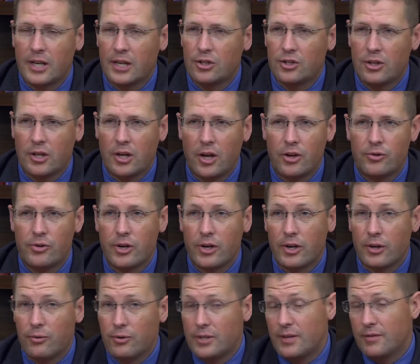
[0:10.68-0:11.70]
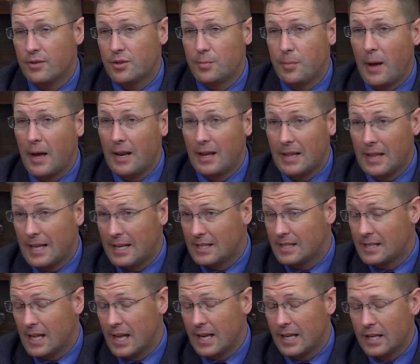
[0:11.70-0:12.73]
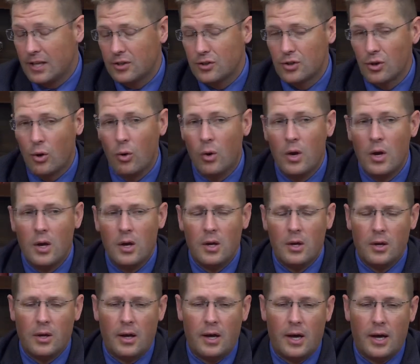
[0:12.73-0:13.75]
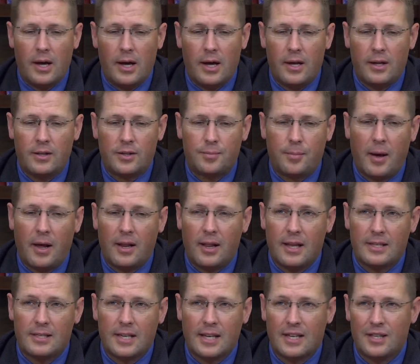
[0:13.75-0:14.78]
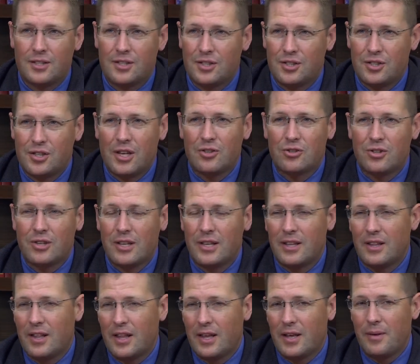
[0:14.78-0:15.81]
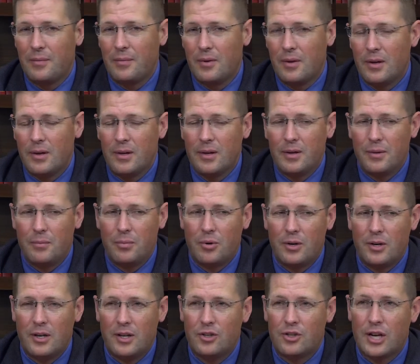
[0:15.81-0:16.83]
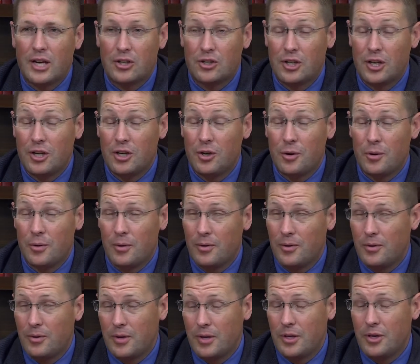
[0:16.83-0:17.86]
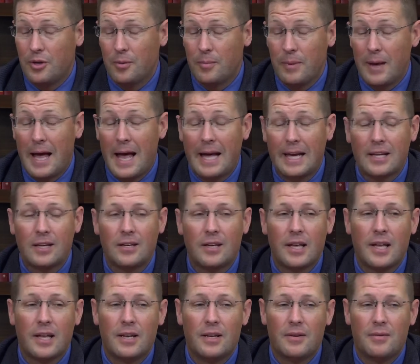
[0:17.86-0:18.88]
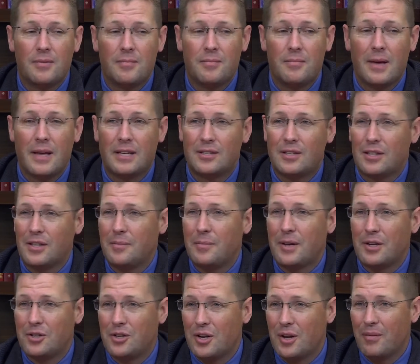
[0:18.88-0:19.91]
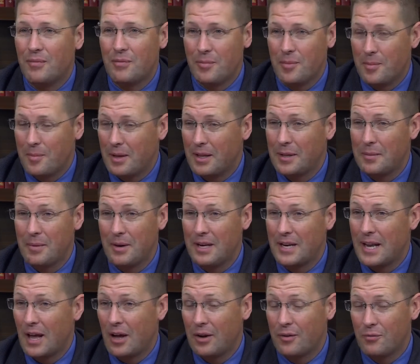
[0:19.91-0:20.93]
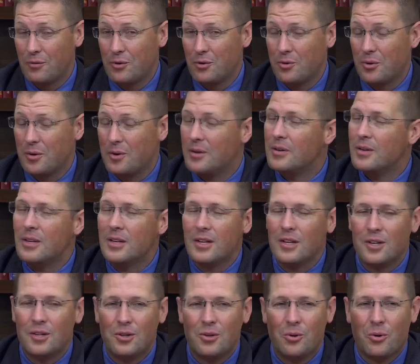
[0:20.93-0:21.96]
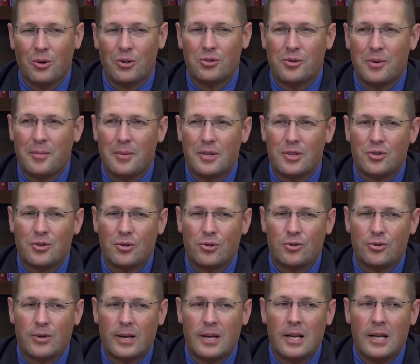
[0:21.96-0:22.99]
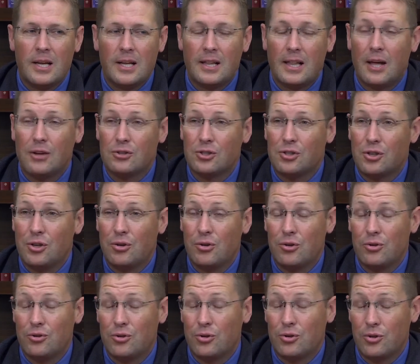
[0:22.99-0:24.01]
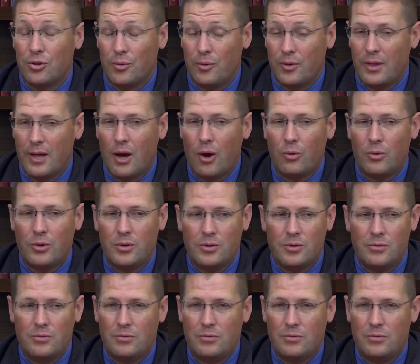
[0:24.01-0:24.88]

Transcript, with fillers: section of the country are going to receive a spinal anesthetic. So uh, a spinal anesthetic is essentially they uh, put an injection into your, into your back. It basically makes you numb from the belly button down if we're doing lower extremity surgery. Allows us to do the surgery without